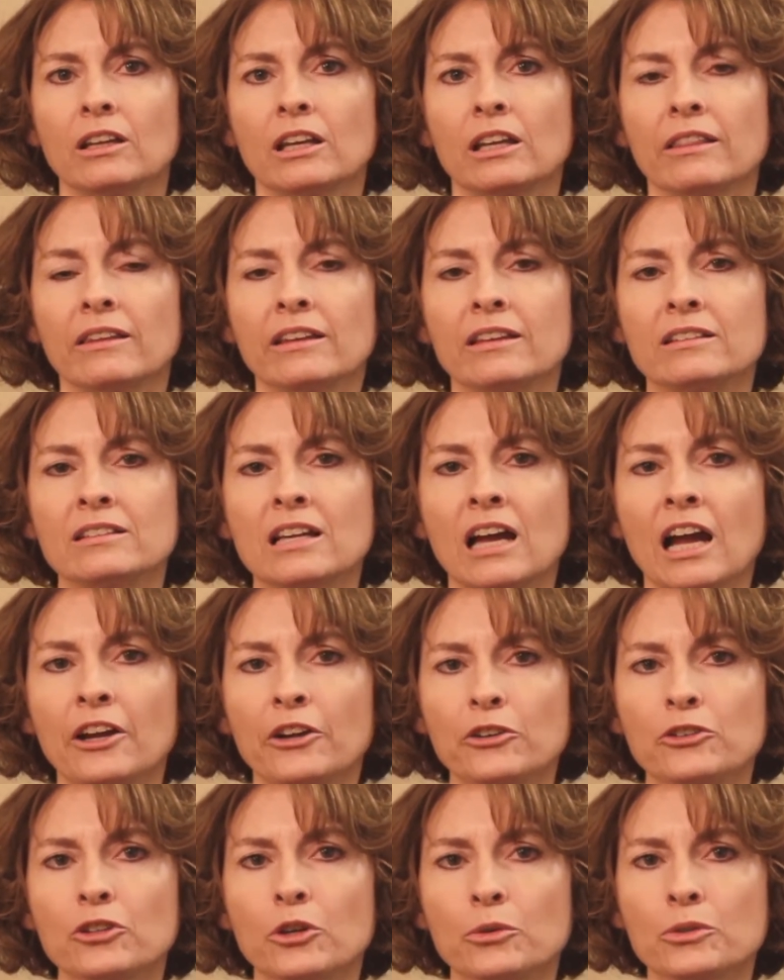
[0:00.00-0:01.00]
The
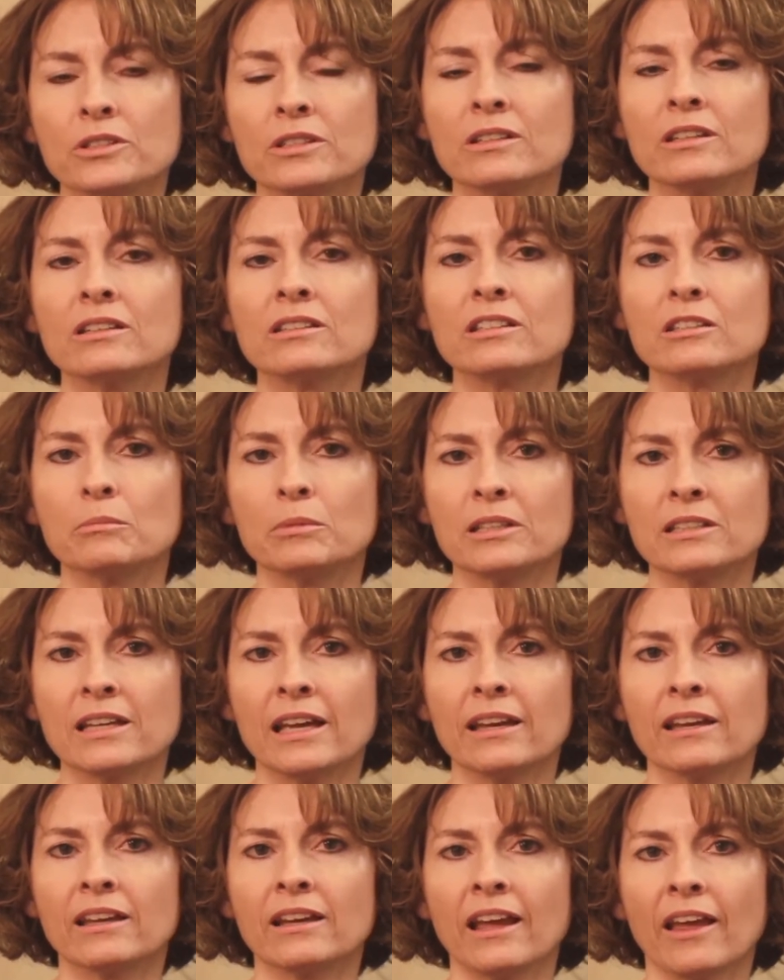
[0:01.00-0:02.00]
entire dose needs to be
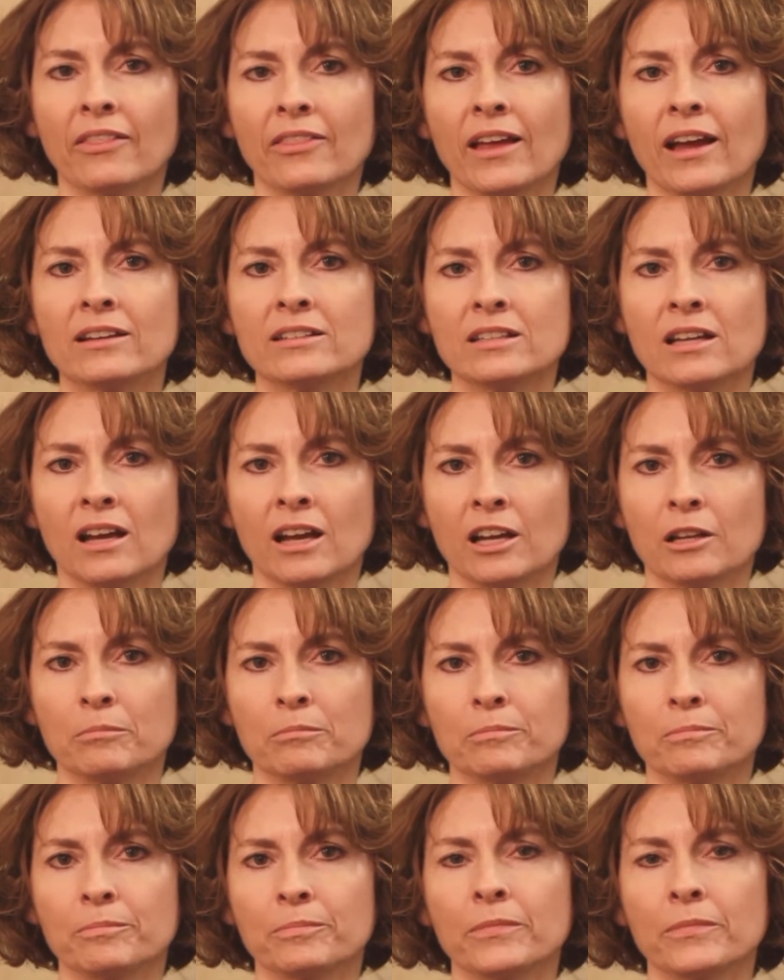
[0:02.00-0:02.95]
taken at that time.